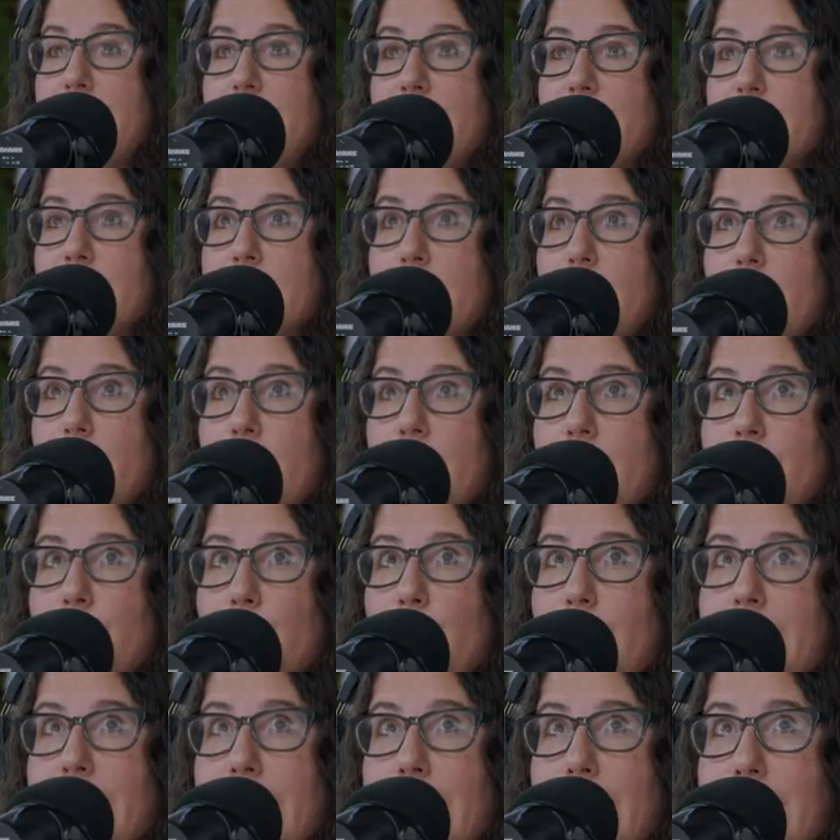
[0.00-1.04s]
it in the summer of
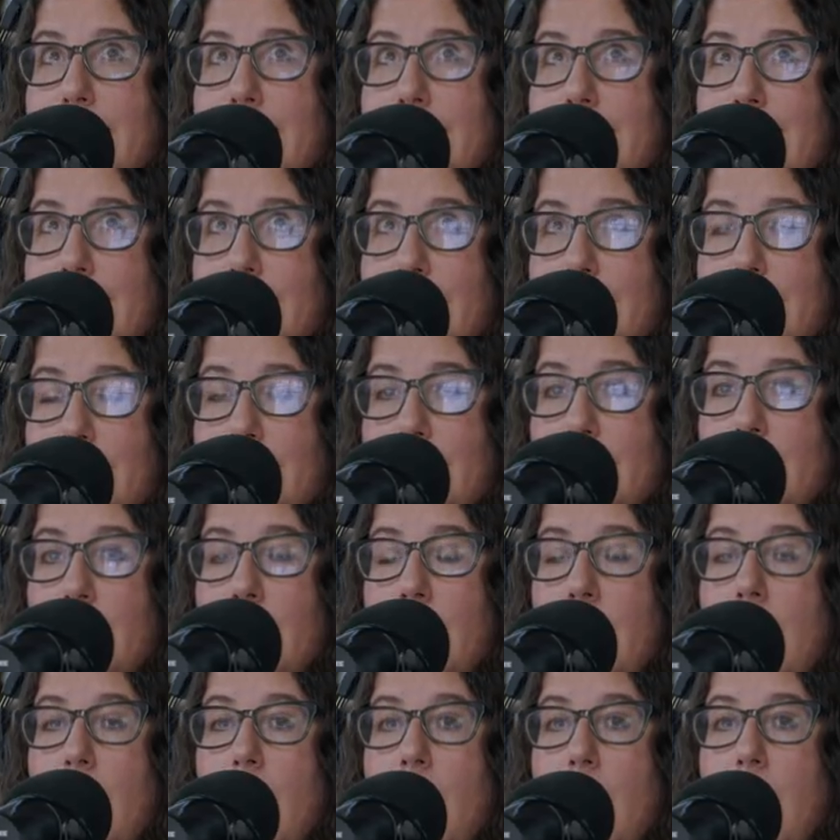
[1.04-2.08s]
2019.
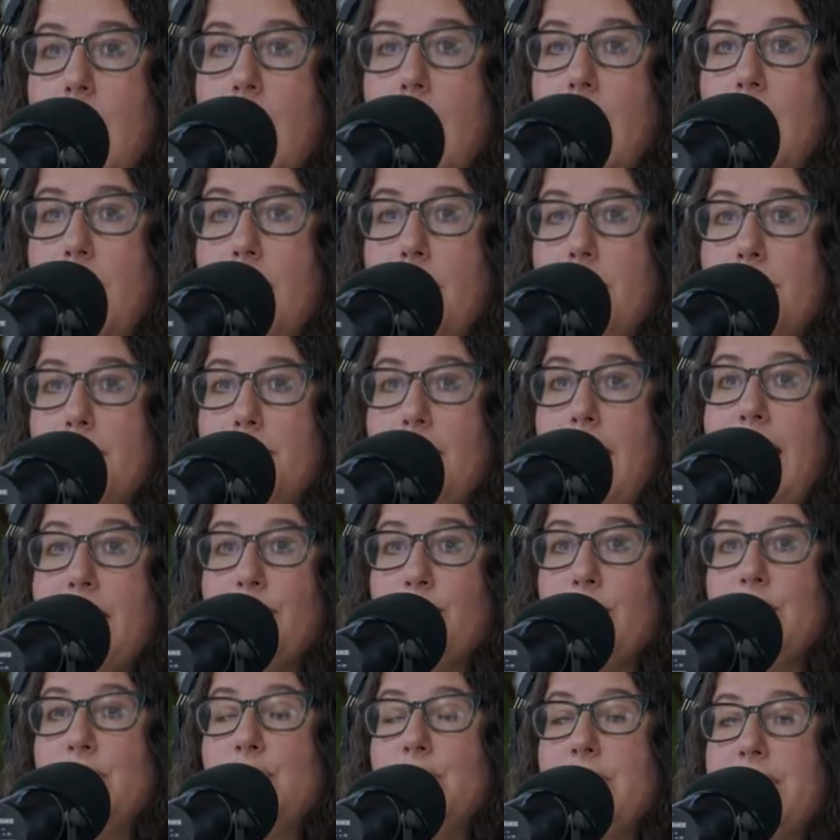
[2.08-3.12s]
Um, my
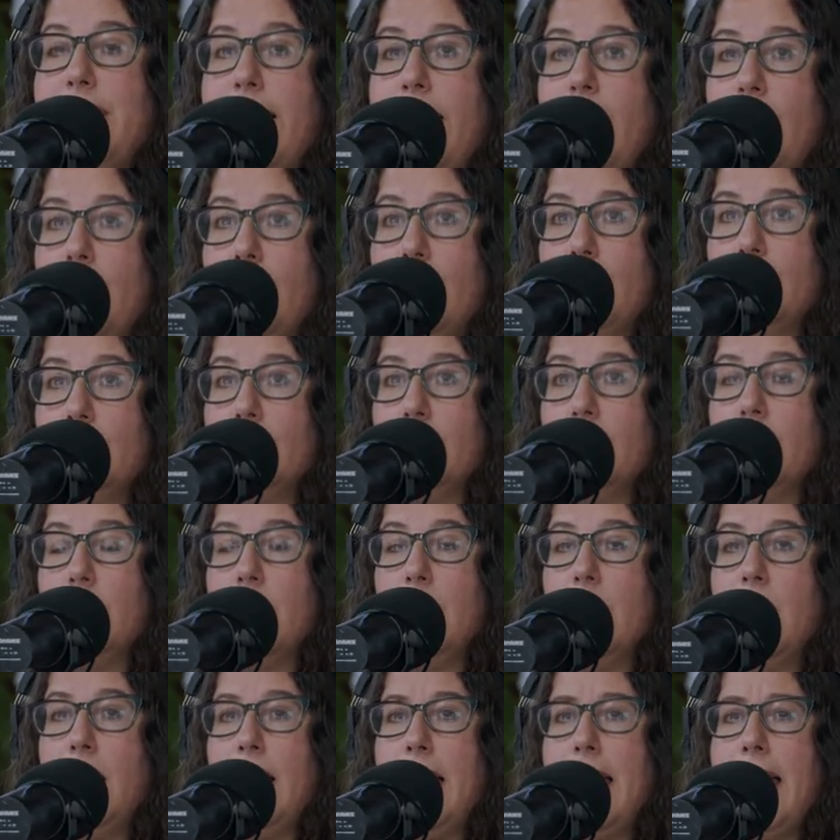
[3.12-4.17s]
friend Janelle
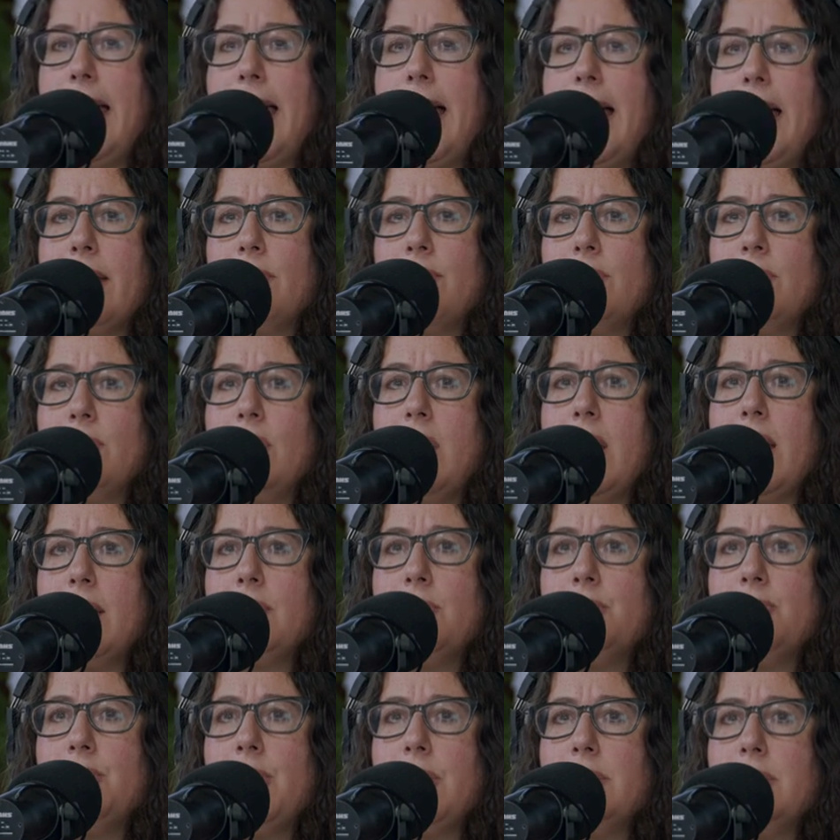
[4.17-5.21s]
had
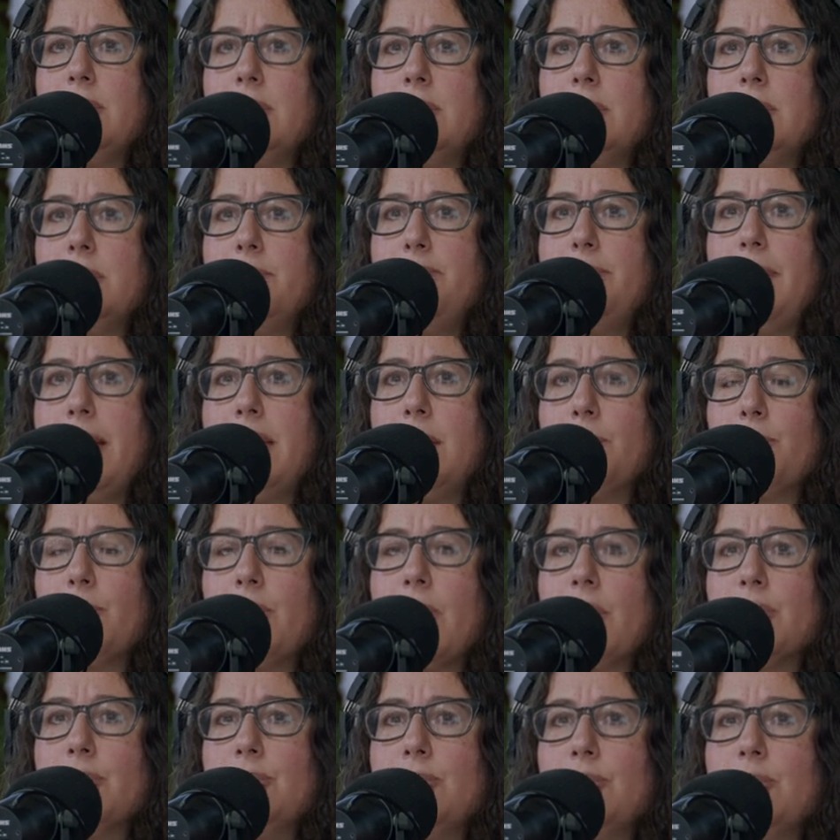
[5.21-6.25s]
just been a
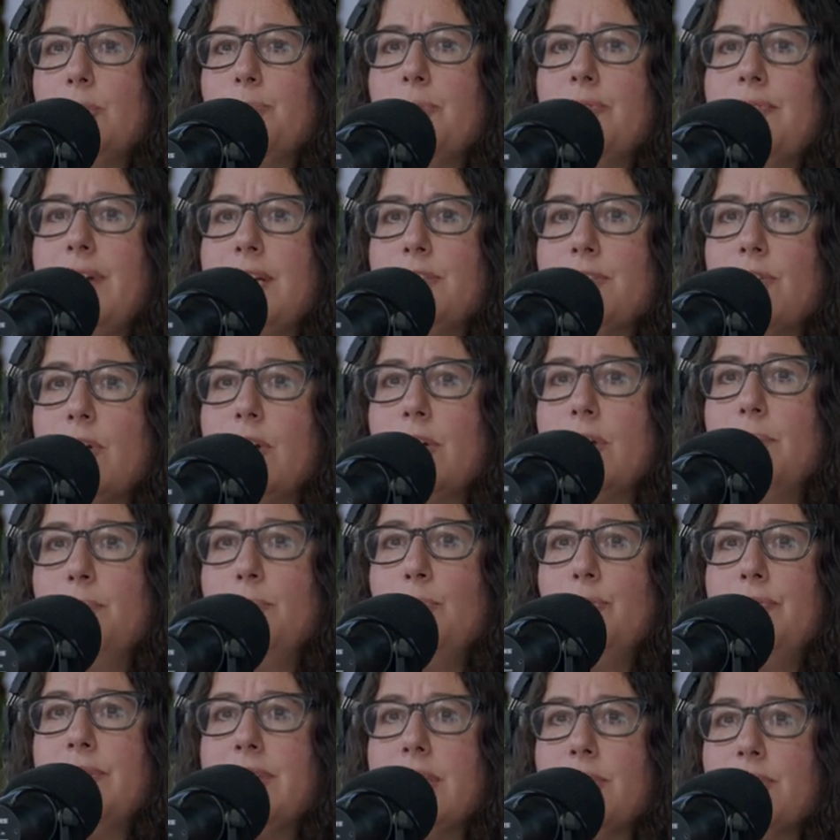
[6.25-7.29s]
production supervisor on a
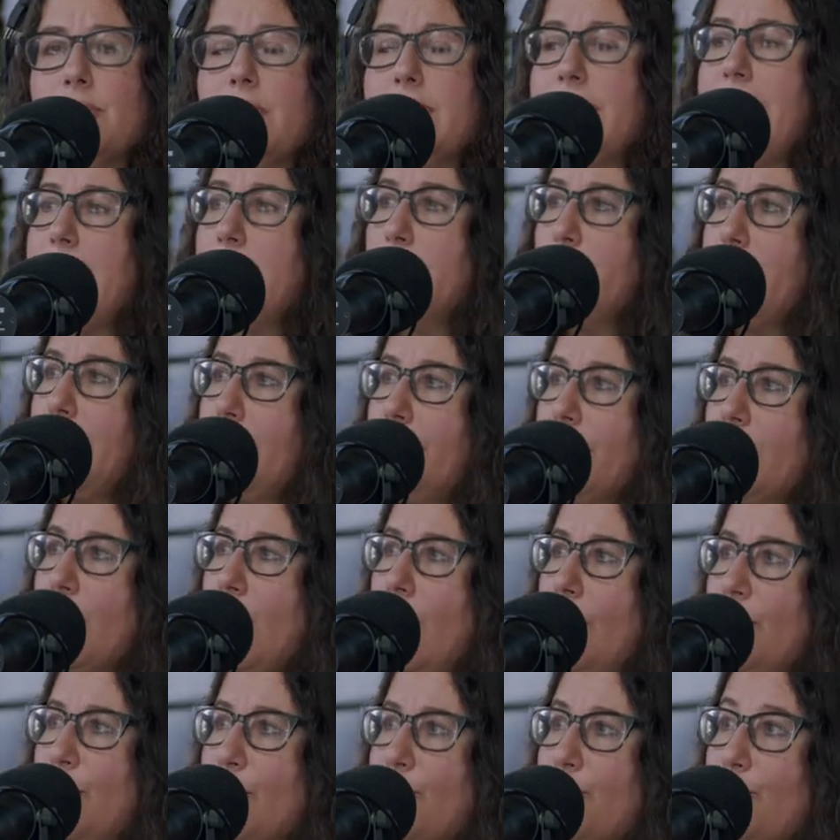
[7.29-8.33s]
movie that shot in Alabama
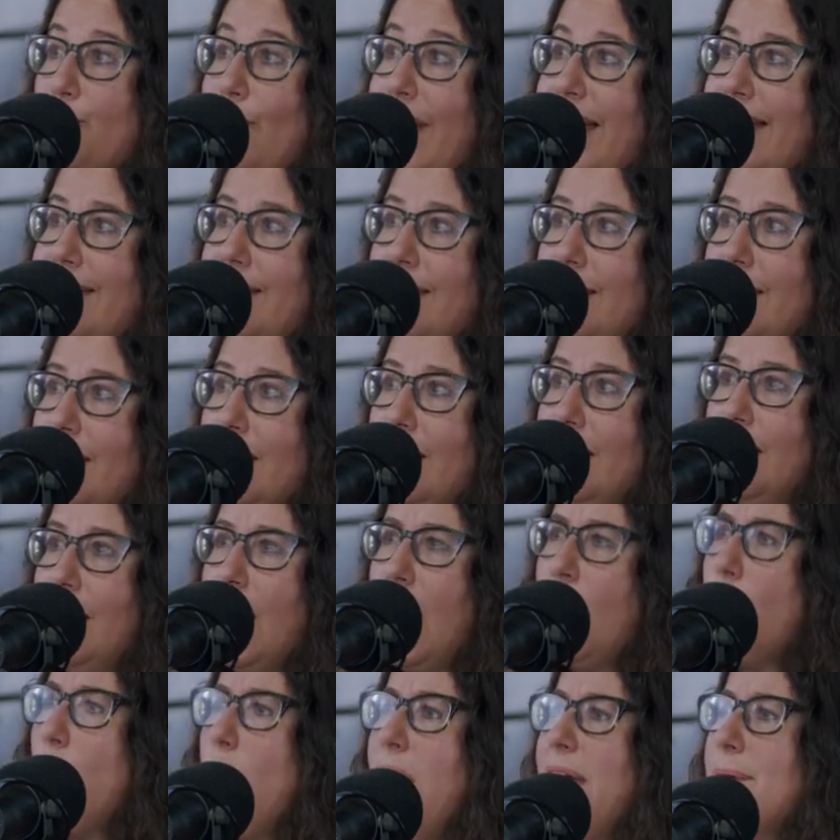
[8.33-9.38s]
called The Friend.
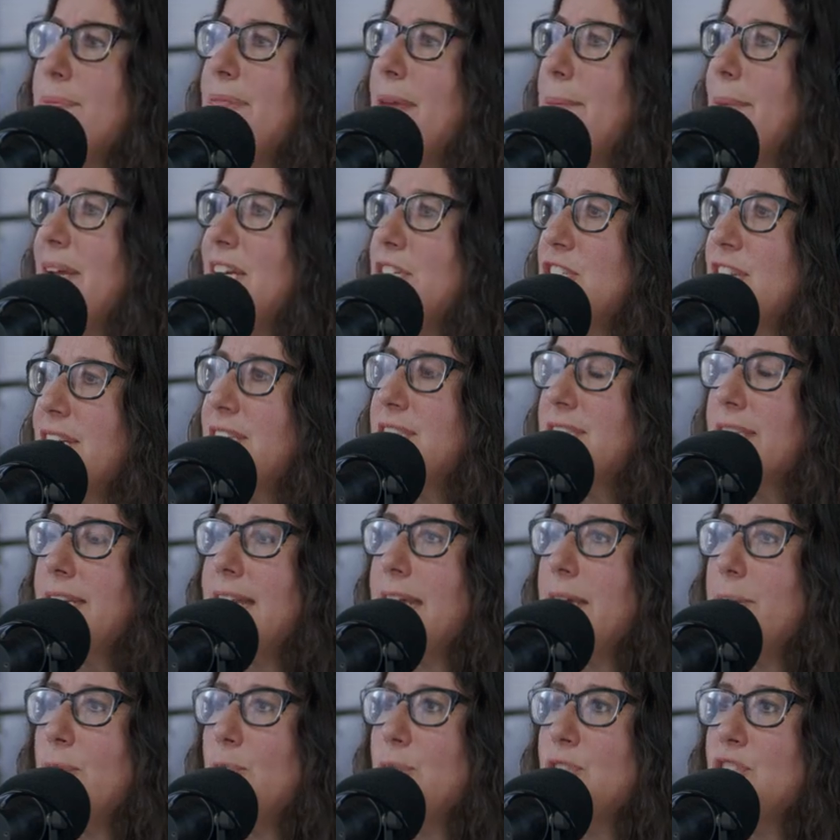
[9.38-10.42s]
Oh, I, they might have changed the
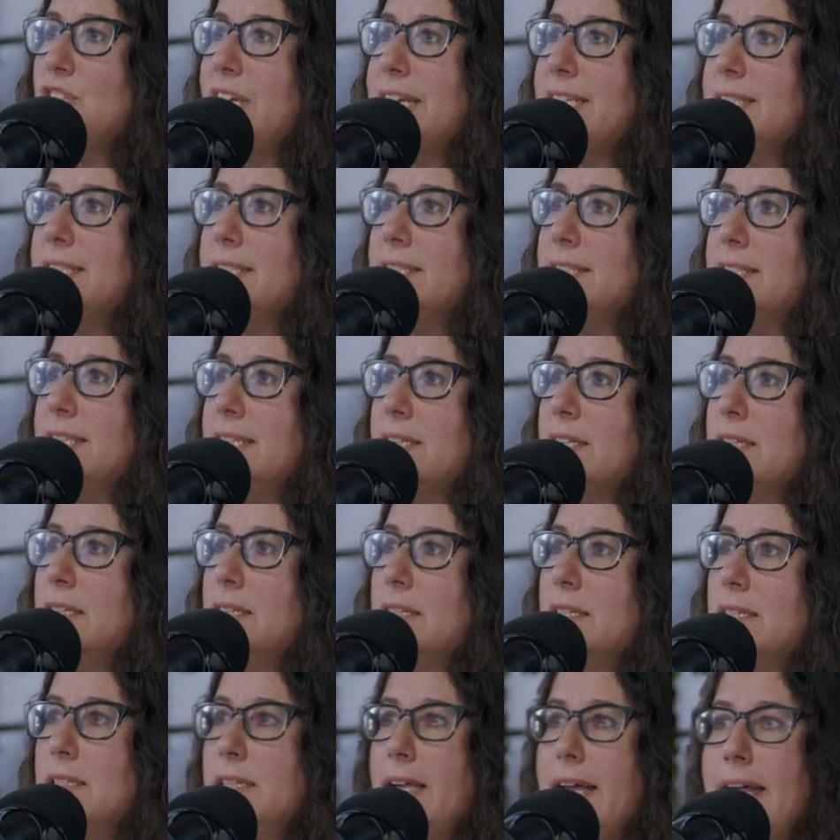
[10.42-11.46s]
name with Jason
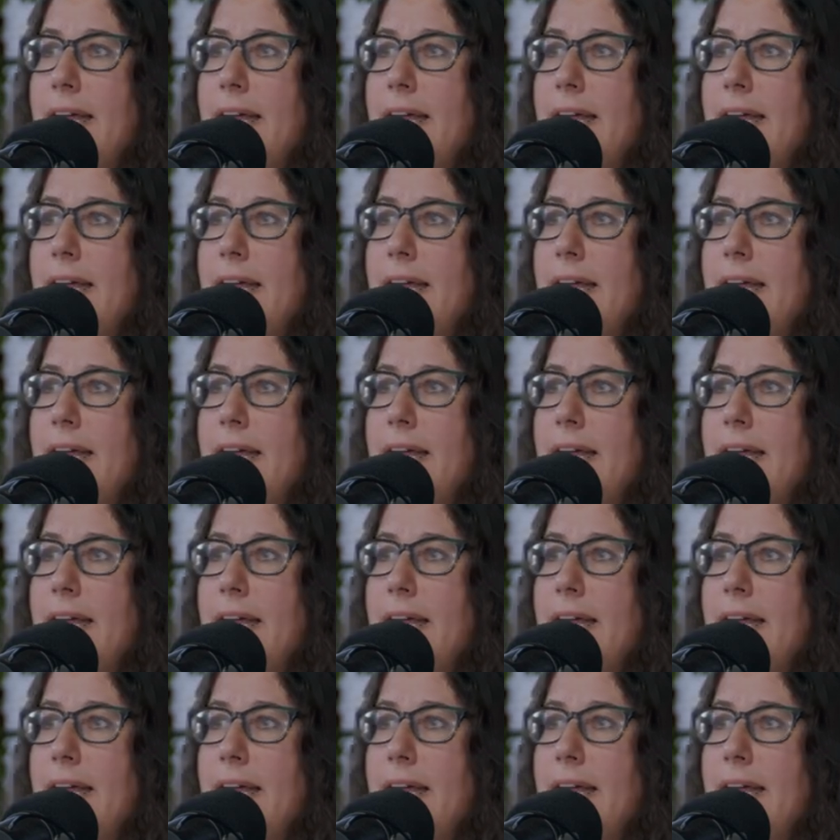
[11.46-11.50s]
Segel